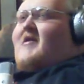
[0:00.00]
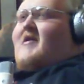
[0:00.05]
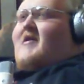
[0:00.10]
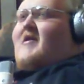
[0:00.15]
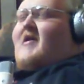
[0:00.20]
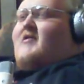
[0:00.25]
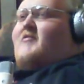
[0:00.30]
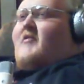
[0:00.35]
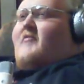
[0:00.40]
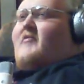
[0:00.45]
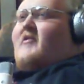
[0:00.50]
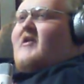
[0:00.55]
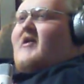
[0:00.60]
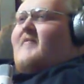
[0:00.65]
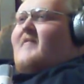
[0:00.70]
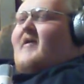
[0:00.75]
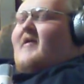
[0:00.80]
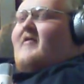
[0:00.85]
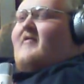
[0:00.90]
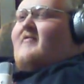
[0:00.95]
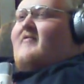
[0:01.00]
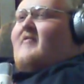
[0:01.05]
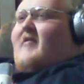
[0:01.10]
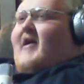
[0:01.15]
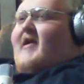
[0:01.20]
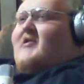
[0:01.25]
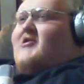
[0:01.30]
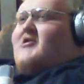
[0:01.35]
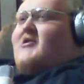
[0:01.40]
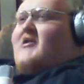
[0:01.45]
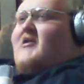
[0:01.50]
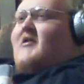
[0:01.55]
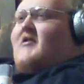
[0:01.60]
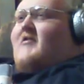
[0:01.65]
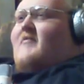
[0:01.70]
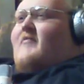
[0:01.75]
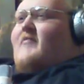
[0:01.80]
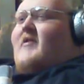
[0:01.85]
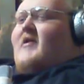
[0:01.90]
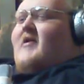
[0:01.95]
It's rumored to come out last
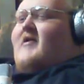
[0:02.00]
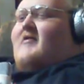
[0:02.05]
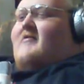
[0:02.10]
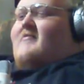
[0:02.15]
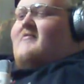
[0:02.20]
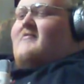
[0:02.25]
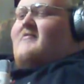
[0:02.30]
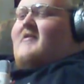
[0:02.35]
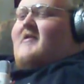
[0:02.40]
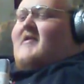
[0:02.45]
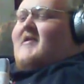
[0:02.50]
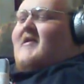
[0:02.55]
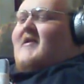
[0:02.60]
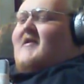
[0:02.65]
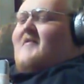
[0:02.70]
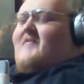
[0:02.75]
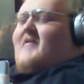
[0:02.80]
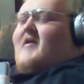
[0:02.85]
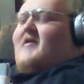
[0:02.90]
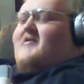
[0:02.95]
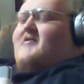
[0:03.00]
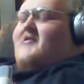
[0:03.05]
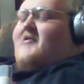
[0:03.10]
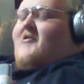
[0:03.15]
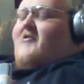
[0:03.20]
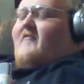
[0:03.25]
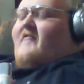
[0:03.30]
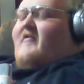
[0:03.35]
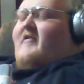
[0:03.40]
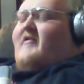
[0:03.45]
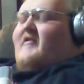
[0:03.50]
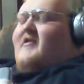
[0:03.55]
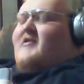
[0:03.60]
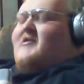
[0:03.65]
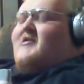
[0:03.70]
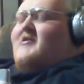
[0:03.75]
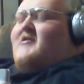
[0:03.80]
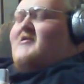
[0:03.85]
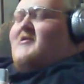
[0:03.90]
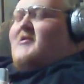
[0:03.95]
year, but it didn't come out. So hopefully
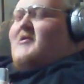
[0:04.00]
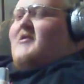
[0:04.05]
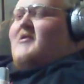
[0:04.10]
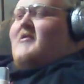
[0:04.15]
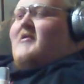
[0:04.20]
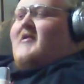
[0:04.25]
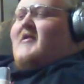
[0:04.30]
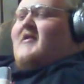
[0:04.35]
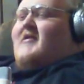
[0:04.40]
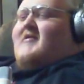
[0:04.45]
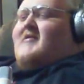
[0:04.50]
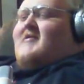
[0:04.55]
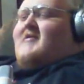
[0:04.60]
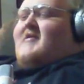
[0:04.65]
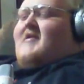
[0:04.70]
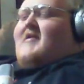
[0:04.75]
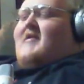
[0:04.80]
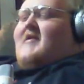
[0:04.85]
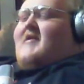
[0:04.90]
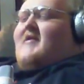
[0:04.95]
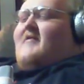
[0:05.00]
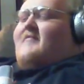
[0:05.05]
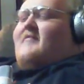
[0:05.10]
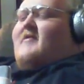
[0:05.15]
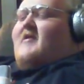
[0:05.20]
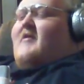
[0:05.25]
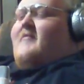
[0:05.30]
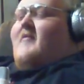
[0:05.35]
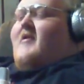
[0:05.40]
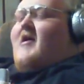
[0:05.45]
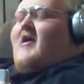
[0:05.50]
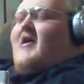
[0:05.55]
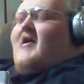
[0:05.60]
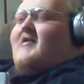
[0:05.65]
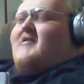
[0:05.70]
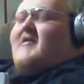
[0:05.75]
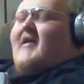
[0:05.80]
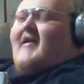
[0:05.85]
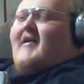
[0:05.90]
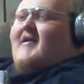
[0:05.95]
this year's the year that it comes up.
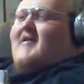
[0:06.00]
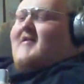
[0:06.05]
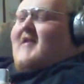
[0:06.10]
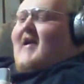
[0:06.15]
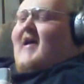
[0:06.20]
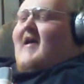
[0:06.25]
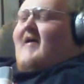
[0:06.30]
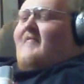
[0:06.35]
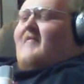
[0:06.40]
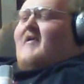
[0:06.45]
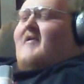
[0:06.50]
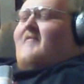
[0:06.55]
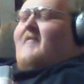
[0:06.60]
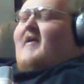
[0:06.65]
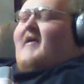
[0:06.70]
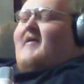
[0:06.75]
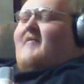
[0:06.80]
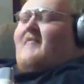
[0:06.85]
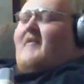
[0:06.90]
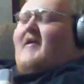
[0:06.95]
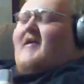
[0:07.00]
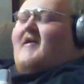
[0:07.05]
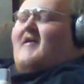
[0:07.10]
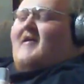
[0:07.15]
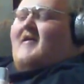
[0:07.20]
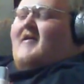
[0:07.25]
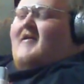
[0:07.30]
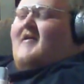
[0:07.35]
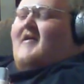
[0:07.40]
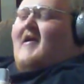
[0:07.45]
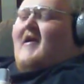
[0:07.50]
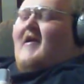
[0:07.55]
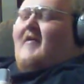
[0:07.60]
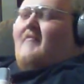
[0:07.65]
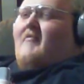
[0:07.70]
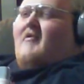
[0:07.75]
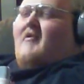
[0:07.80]
Take your time, man. Make it a good game.